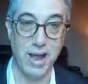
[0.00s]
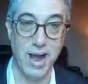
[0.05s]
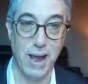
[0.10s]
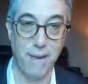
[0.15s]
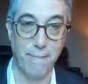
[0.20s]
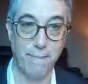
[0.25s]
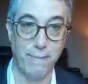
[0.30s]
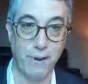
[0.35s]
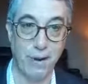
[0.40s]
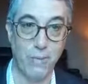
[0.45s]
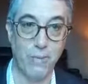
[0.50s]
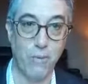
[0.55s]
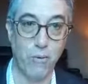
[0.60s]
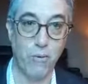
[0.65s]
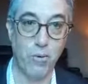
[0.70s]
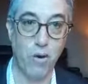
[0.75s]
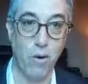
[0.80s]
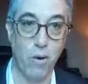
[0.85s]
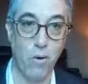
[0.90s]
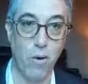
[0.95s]
and
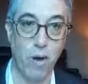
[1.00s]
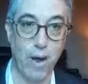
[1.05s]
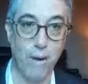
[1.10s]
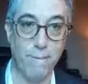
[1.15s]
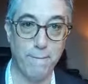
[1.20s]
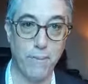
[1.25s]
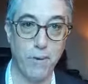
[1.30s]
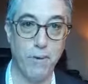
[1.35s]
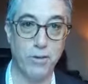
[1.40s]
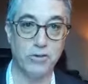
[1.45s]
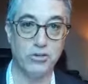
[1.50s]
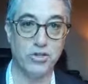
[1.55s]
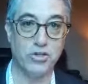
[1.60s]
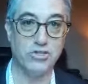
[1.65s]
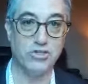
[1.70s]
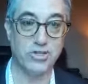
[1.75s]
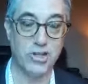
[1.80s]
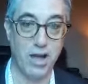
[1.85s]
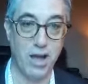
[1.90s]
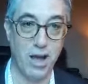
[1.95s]
people go and
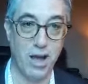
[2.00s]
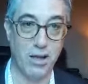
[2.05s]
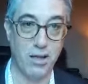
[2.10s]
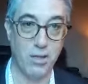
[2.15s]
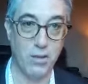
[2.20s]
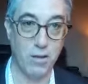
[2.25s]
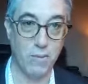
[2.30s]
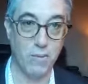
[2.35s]
purchase, uh,